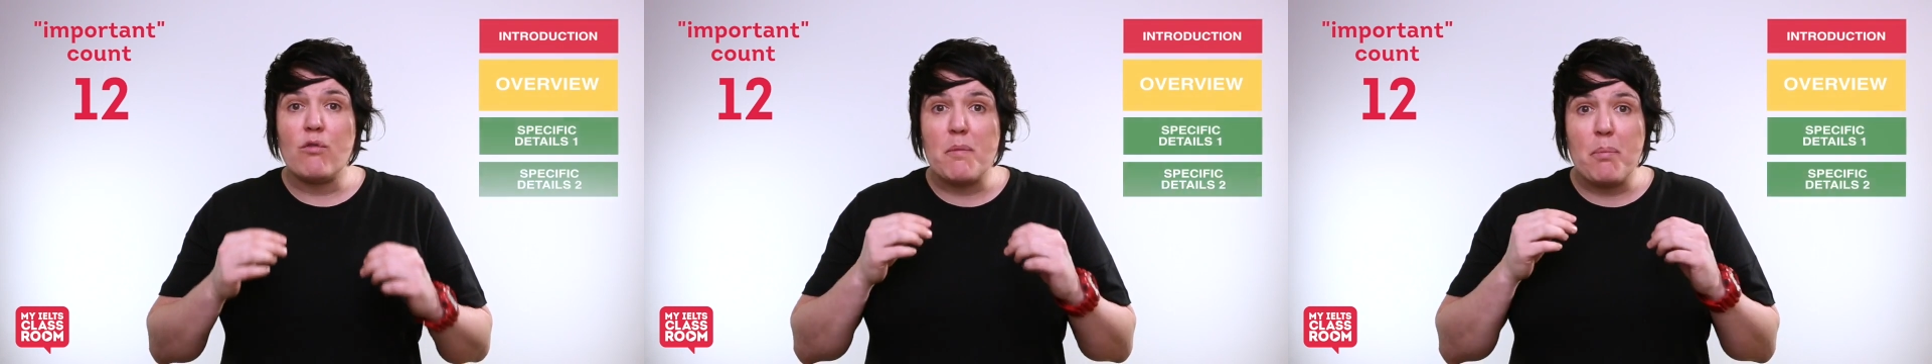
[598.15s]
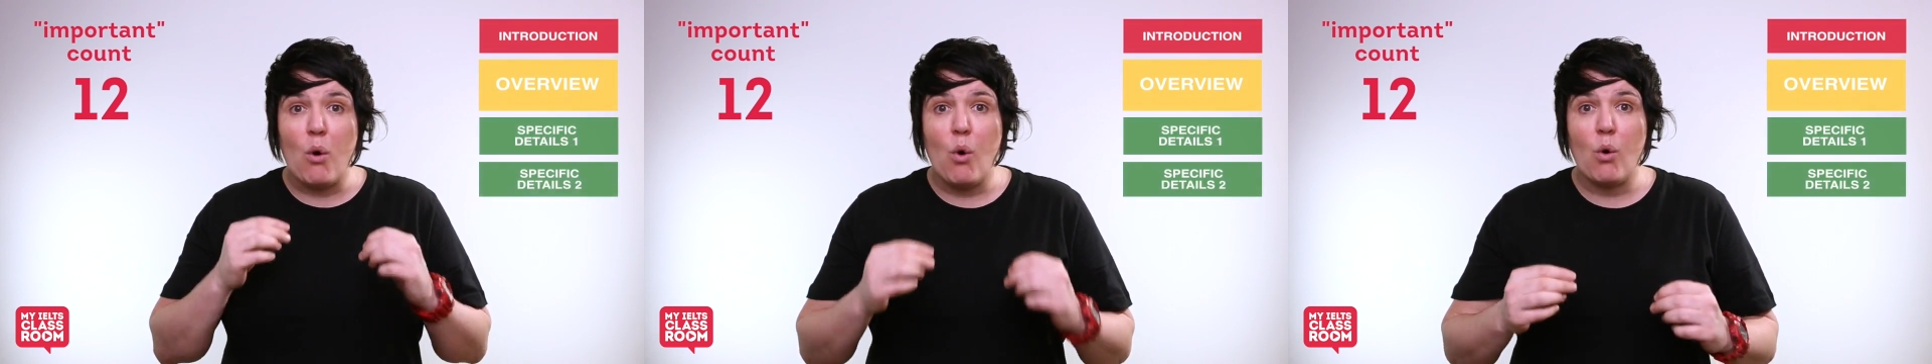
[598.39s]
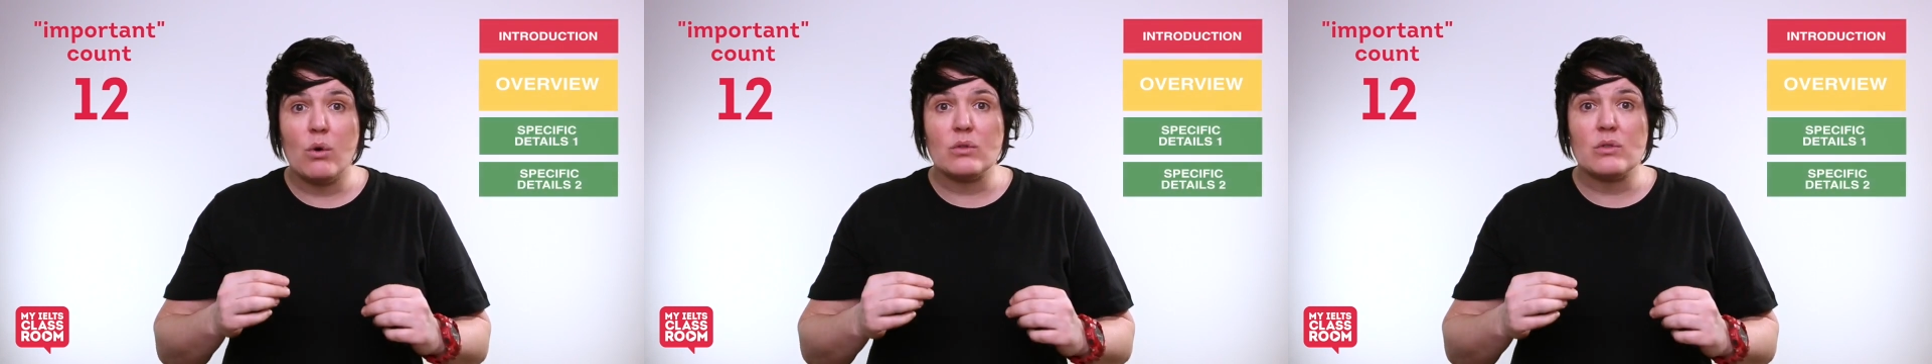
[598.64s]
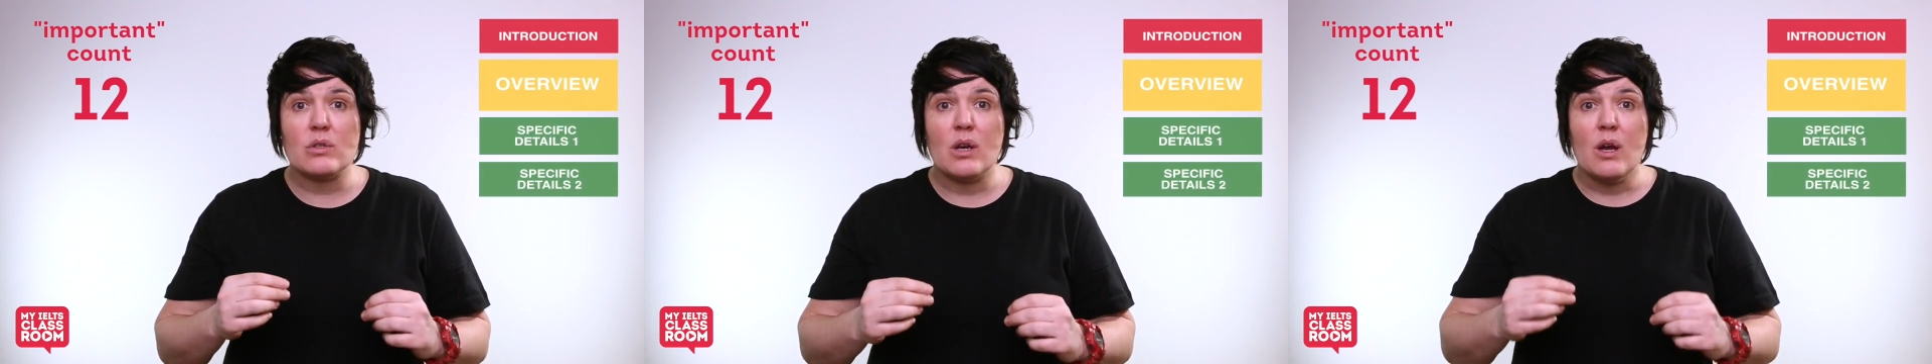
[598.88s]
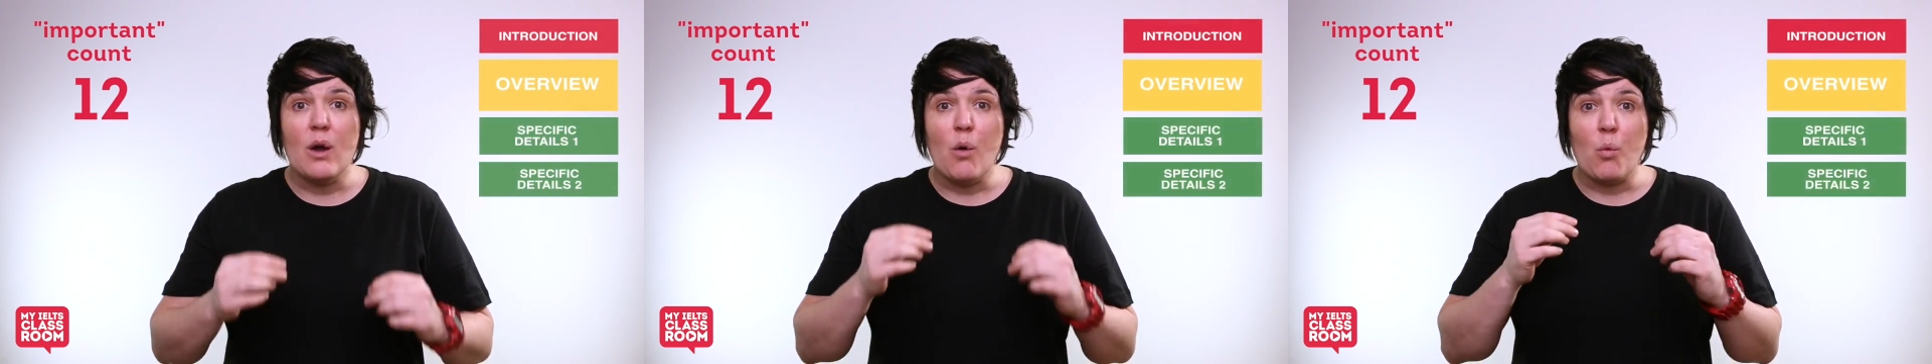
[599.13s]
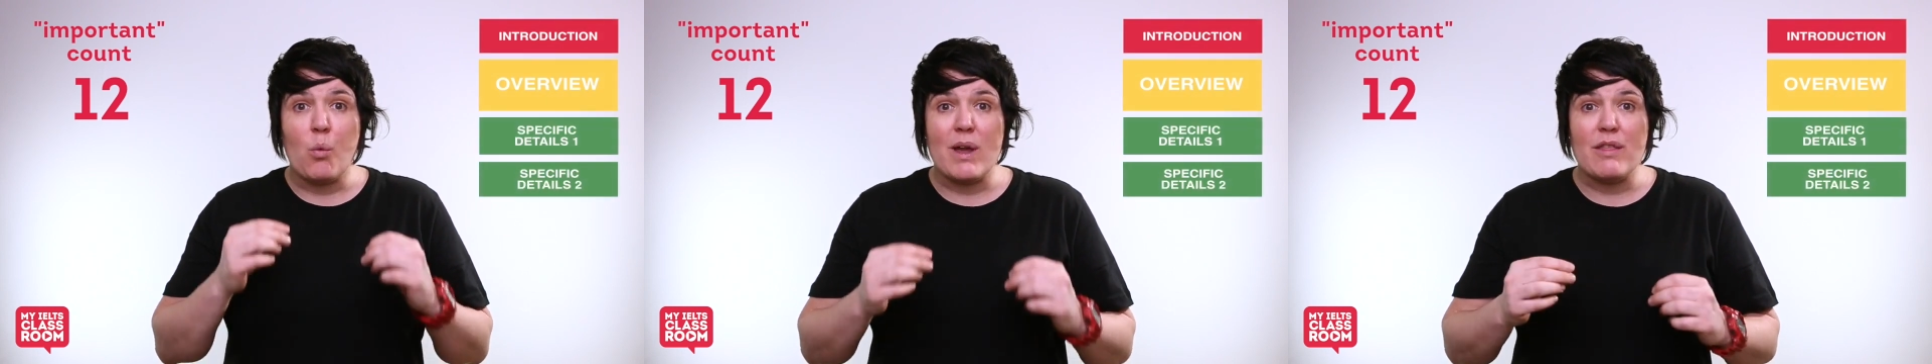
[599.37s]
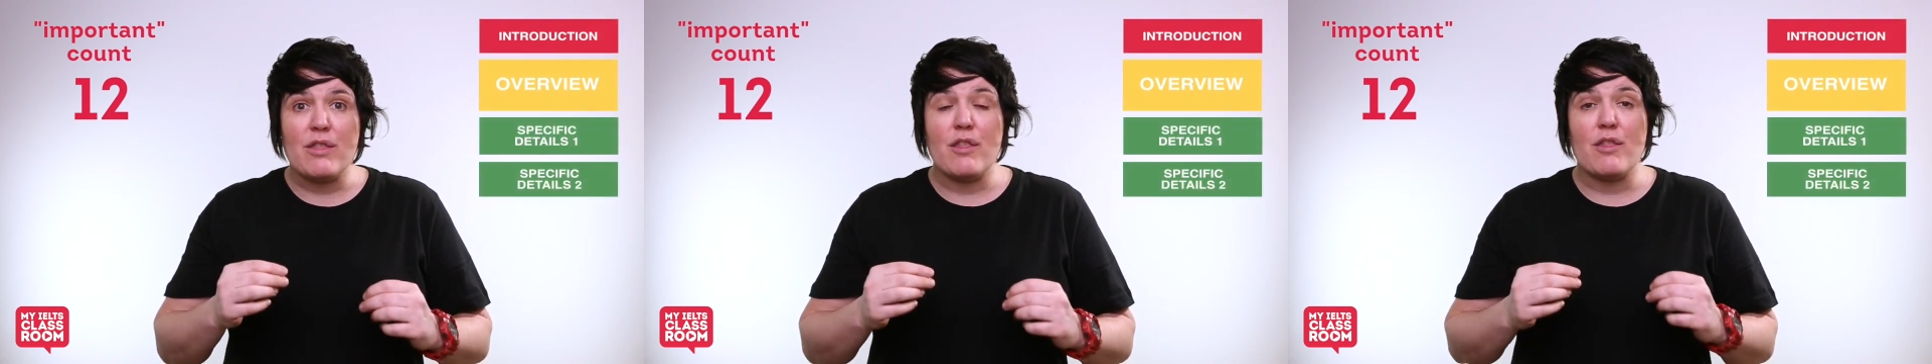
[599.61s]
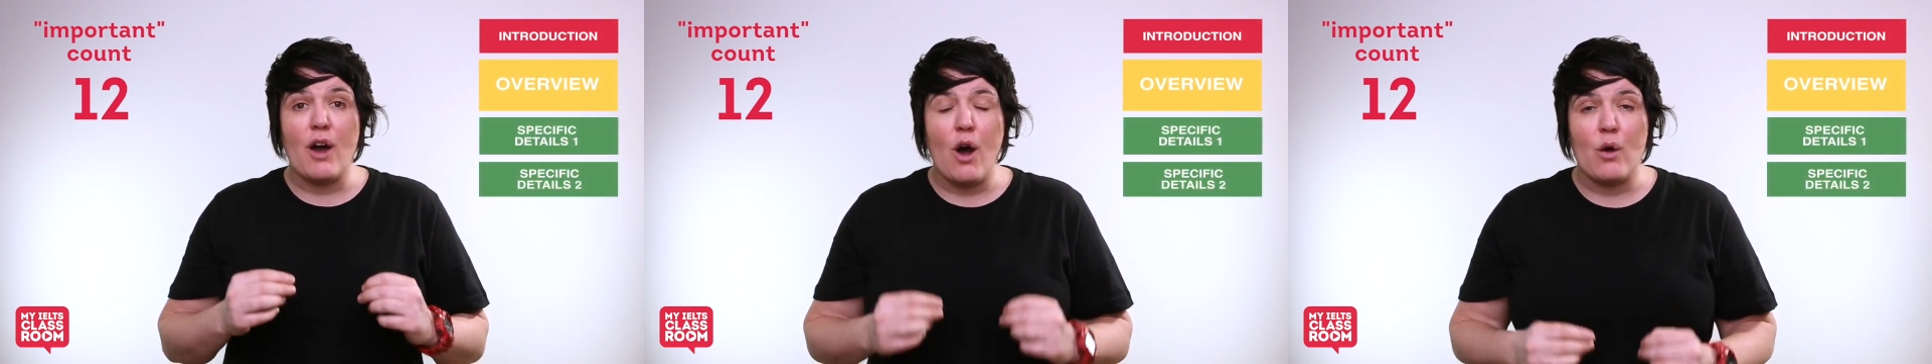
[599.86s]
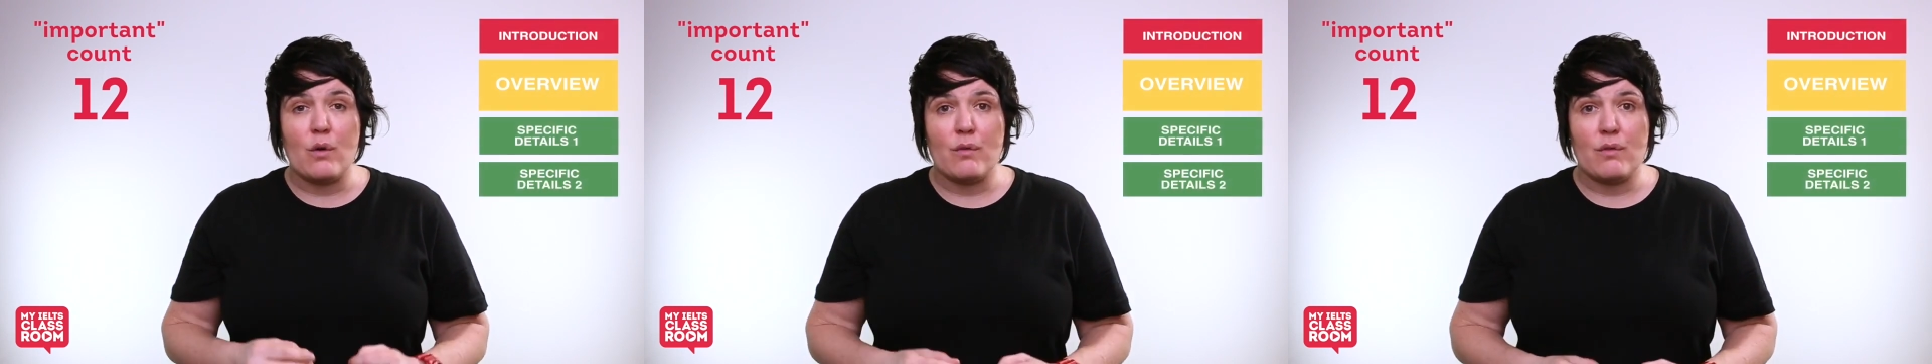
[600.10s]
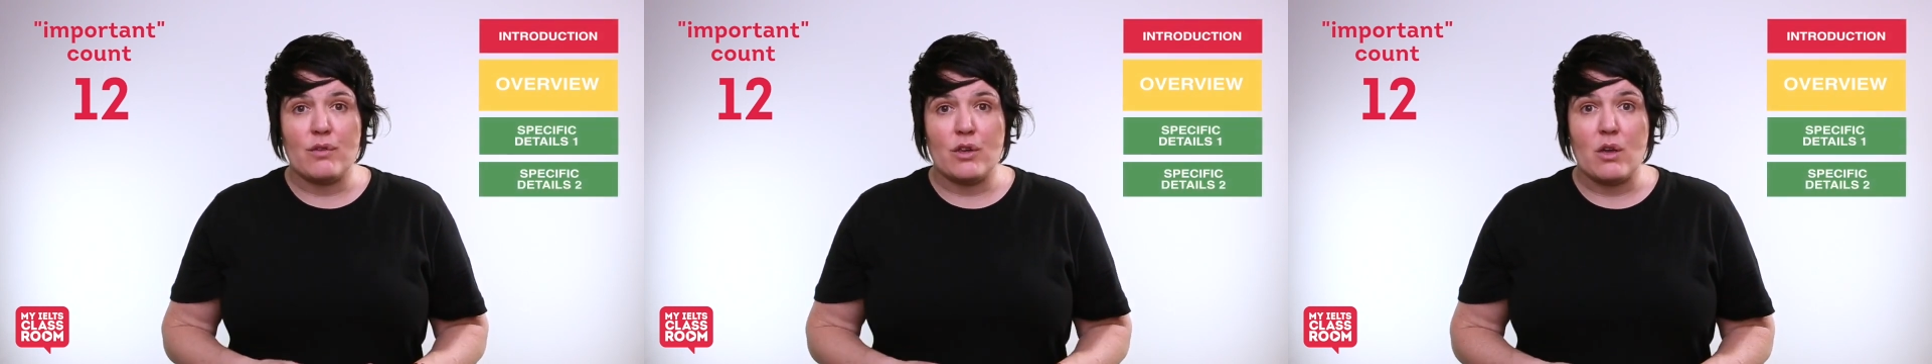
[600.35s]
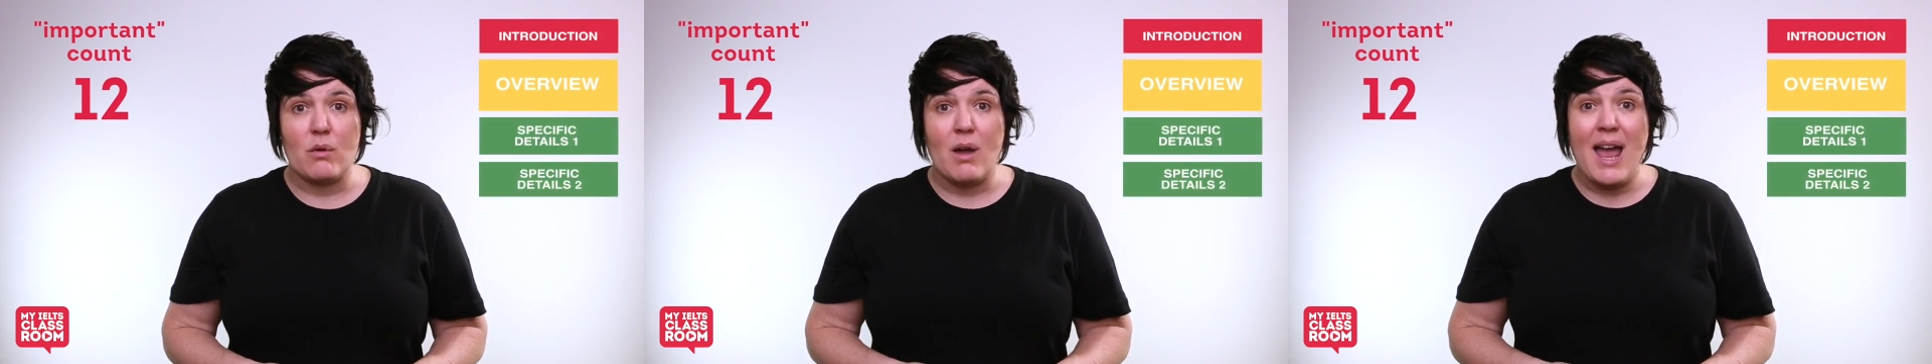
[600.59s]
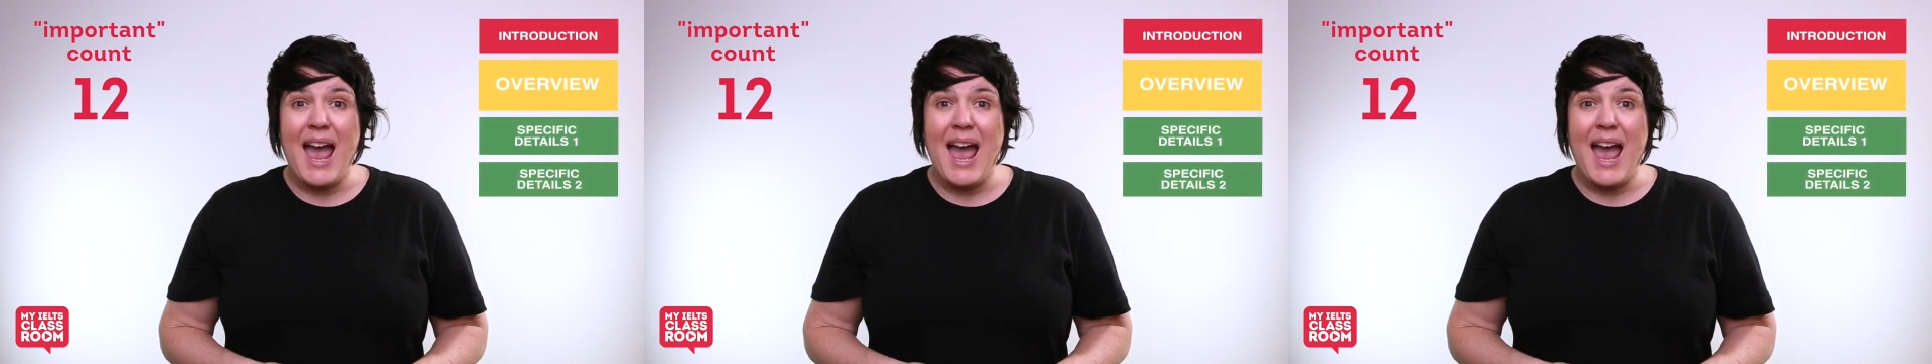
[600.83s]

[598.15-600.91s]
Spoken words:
report with the overview.